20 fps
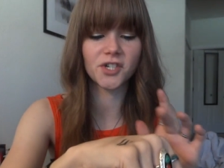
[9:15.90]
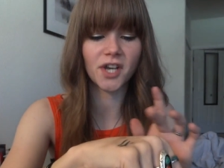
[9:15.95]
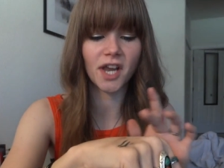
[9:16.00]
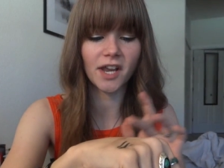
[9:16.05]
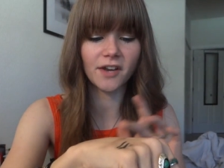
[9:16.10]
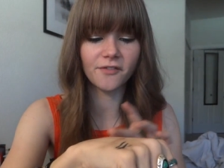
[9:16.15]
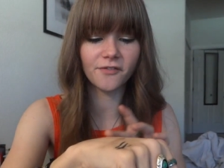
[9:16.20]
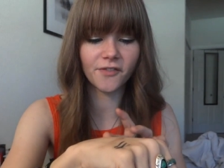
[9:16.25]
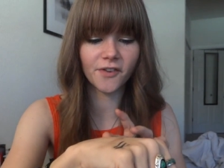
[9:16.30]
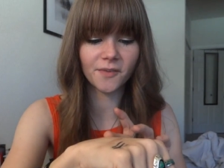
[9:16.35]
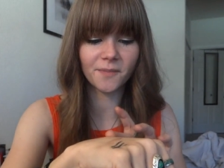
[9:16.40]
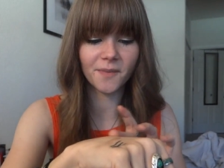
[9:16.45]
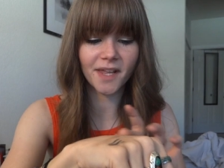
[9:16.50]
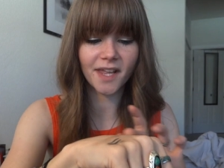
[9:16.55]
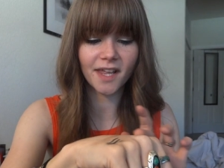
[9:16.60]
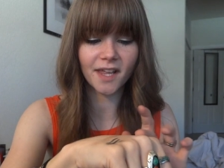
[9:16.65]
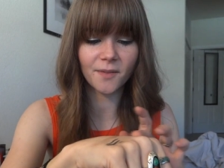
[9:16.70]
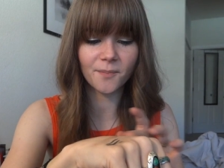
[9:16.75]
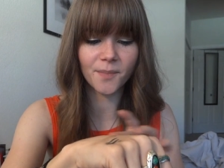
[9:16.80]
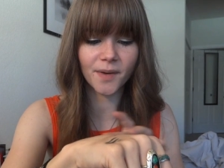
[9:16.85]
shade for
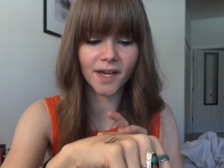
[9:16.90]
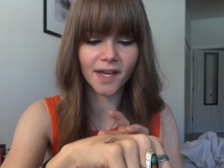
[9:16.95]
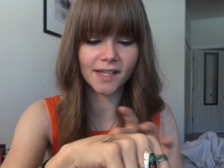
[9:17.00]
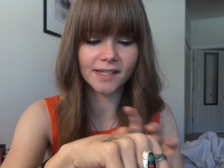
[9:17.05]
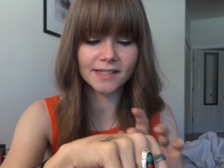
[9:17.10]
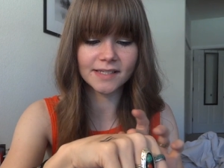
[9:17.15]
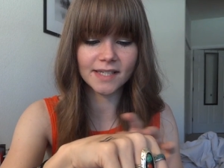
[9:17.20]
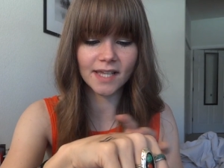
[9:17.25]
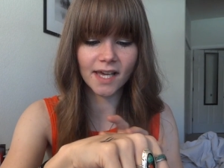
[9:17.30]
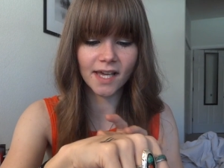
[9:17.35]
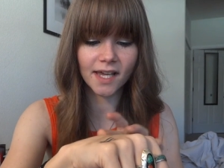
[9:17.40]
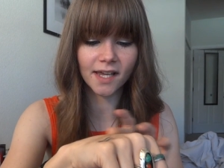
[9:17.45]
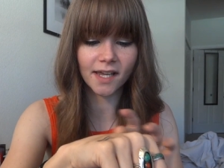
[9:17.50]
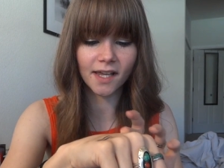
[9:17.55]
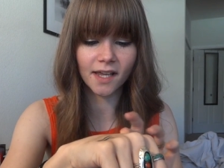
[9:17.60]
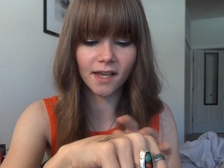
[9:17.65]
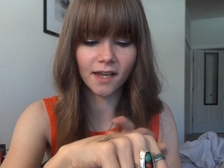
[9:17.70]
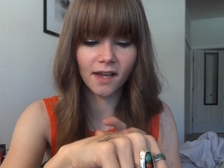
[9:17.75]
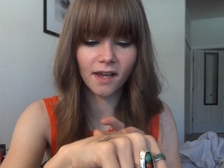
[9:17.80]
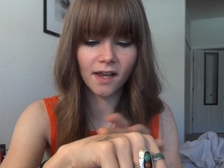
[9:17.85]
me, but it's
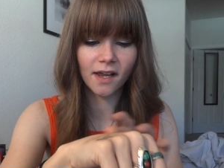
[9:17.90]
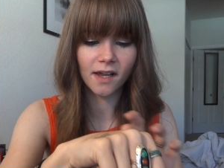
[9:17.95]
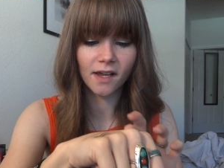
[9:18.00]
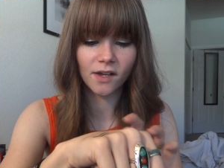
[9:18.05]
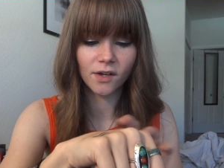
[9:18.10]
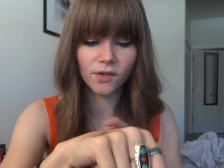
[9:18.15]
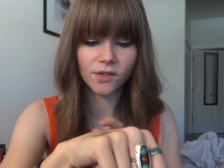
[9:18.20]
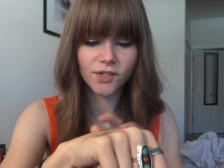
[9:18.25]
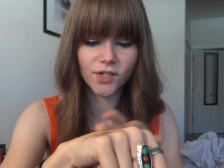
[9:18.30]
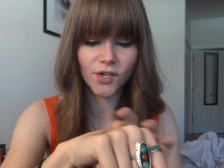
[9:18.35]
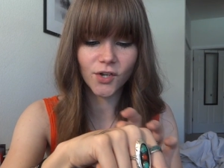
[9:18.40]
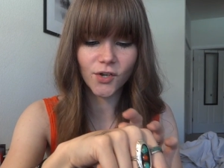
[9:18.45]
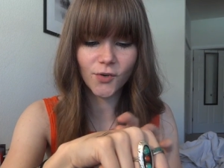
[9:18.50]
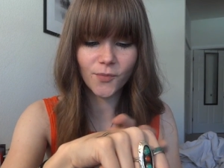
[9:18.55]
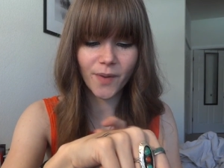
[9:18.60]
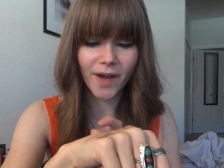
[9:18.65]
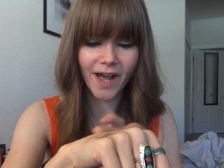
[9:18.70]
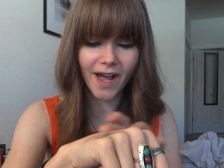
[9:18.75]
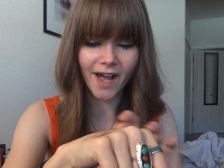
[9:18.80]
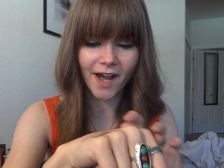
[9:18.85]
like too
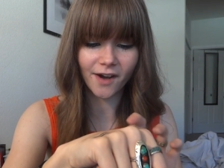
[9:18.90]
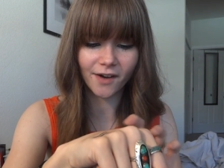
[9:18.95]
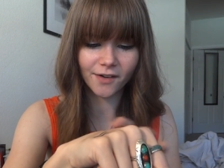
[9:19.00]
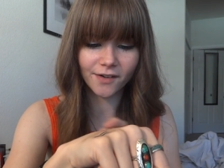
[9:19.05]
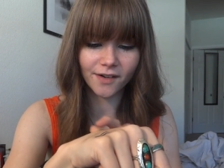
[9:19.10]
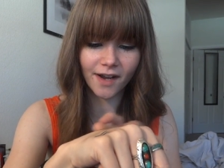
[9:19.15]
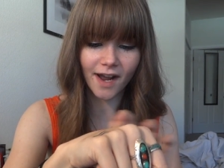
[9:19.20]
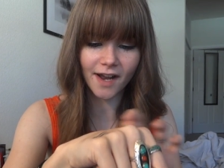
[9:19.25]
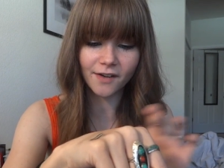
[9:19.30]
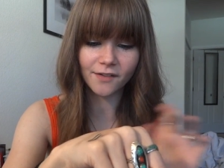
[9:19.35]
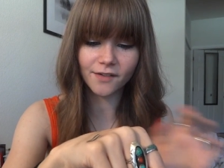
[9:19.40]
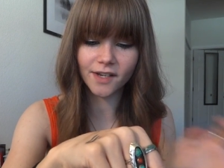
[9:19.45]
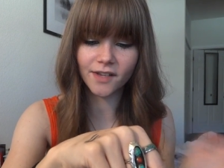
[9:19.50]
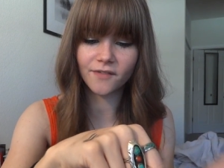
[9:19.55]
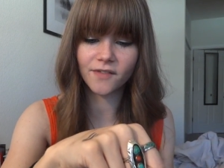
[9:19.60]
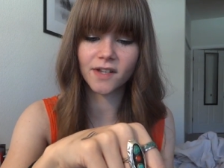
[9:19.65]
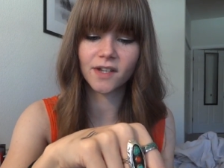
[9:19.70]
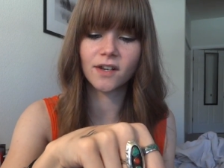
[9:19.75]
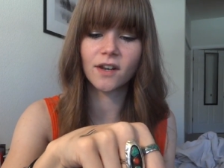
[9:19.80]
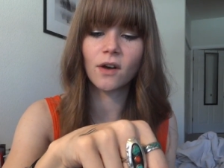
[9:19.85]
powder. I don't
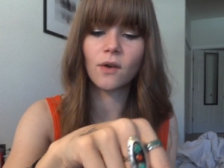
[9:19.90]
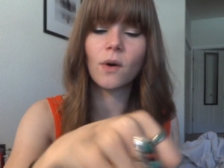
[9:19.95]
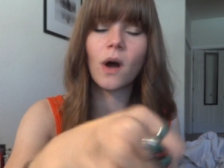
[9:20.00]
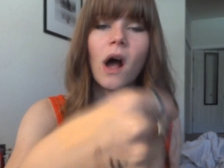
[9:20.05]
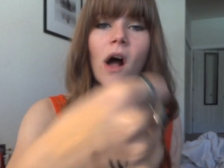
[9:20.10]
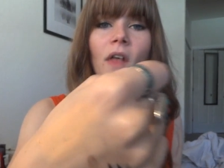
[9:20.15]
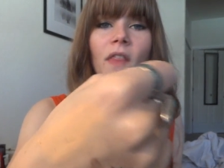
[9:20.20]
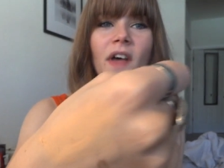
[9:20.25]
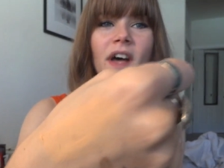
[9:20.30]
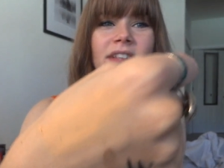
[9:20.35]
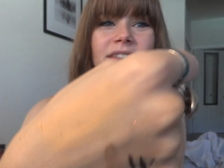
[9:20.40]
even know how